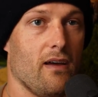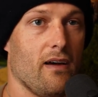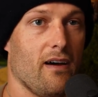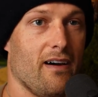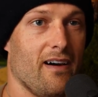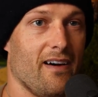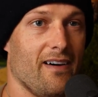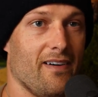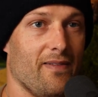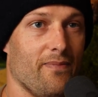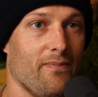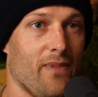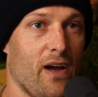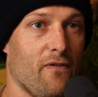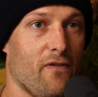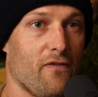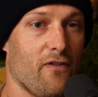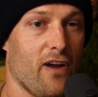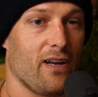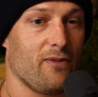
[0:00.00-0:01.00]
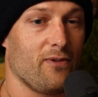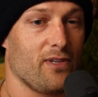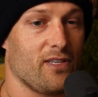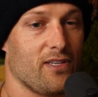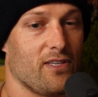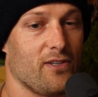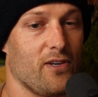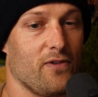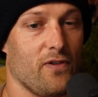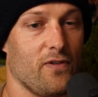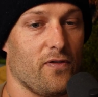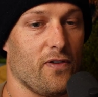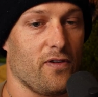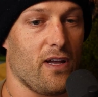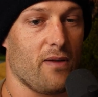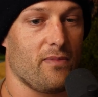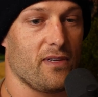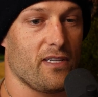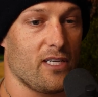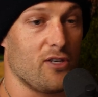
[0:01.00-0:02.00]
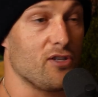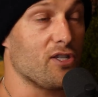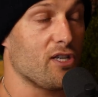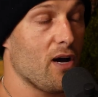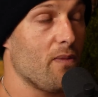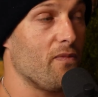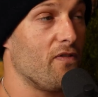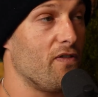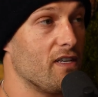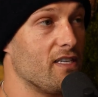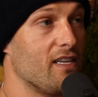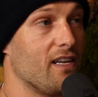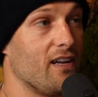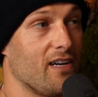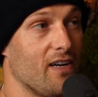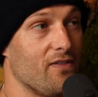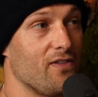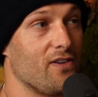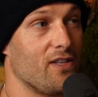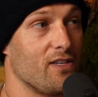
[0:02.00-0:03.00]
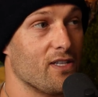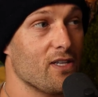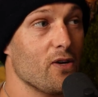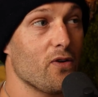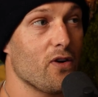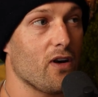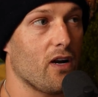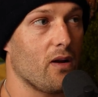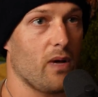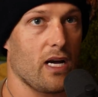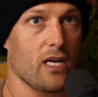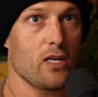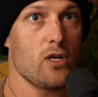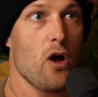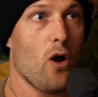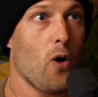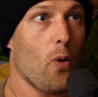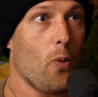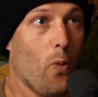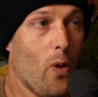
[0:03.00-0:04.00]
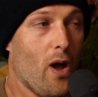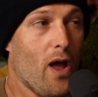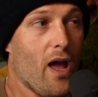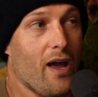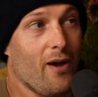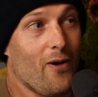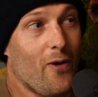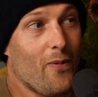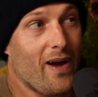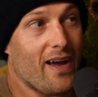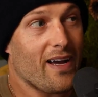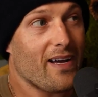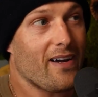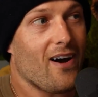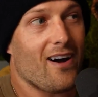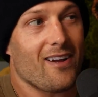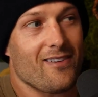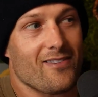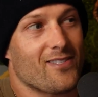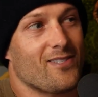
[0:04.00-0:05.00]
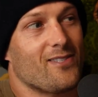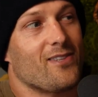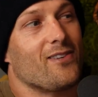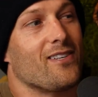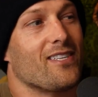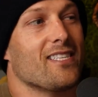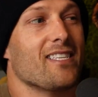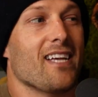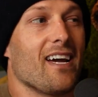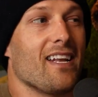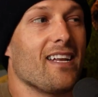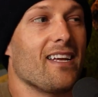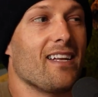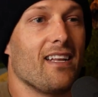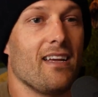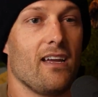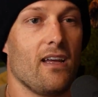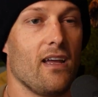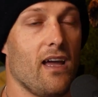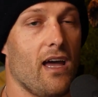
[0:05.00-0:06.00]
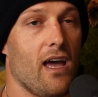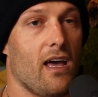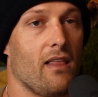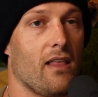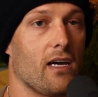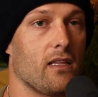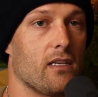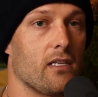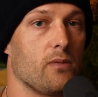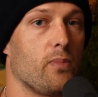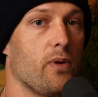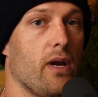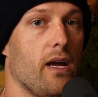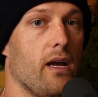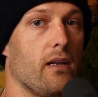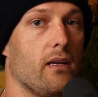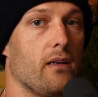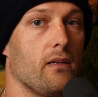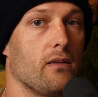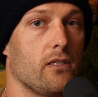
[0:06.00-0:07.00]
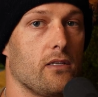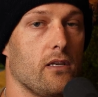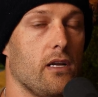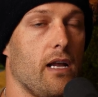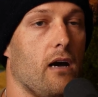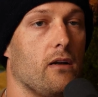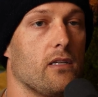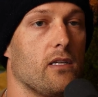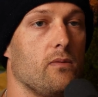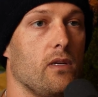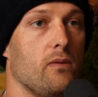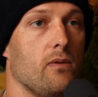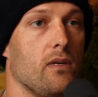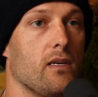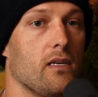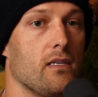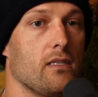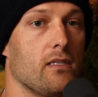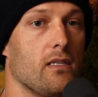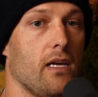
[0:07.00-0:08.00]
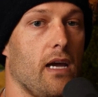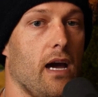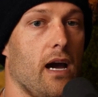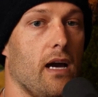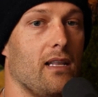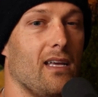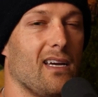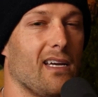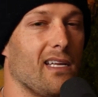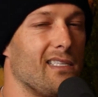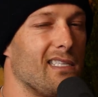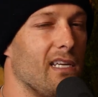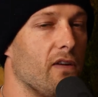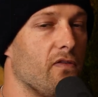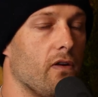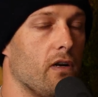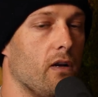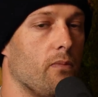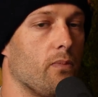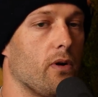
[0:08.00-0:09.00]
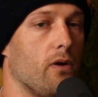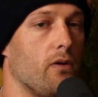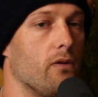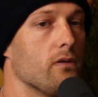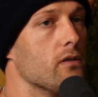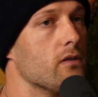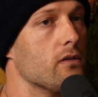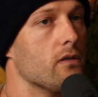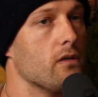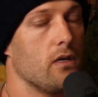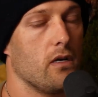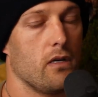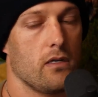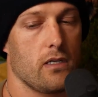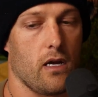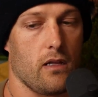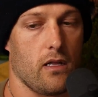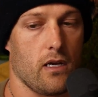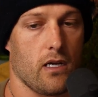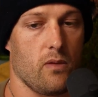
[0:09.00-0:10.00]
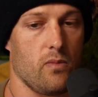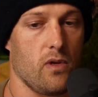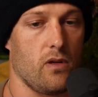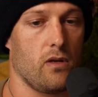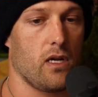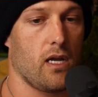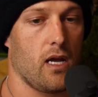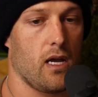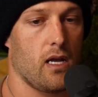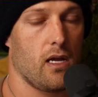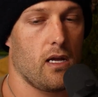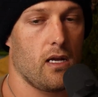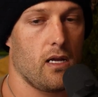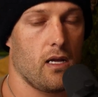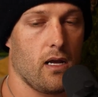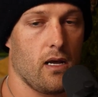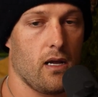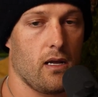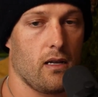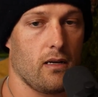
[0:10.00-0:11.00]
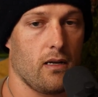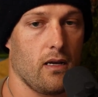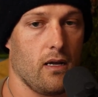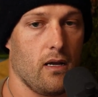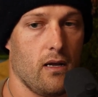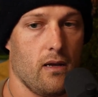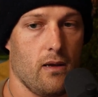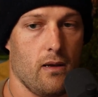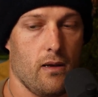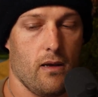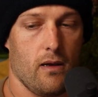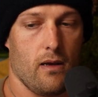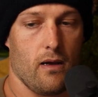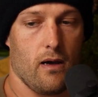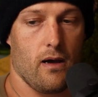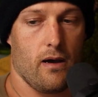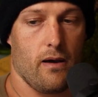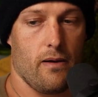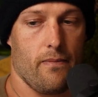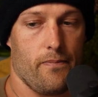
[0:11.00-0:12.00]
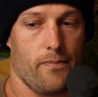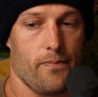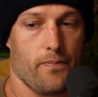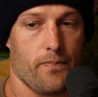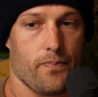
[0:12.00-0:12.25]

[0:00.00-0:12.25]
my friend was a surfer for them. He's like, you should come visit. I'll give you the tour. I'm like, no way. Oh my God. I was so excited. And like this brand stood out to me because they had like a different approach to how they communicated and a